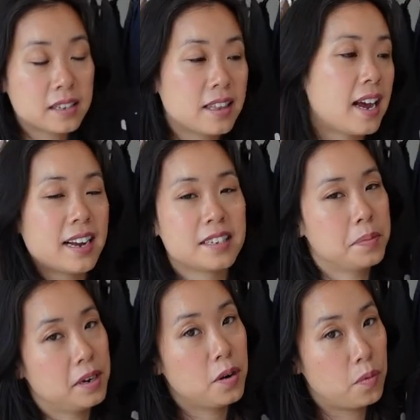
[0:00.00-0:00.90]
and that hasn't
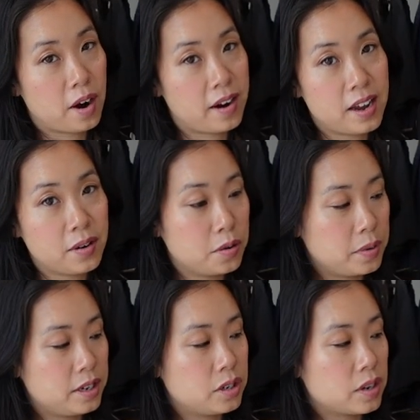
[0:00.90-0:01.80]
been a worry at all
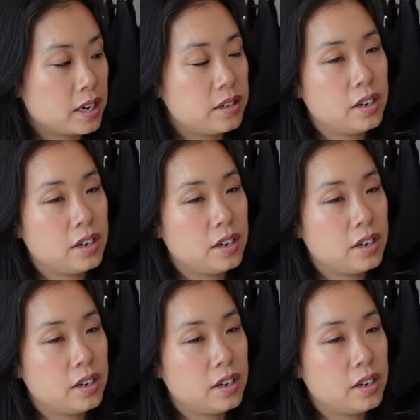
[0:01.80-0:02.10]
with this dress.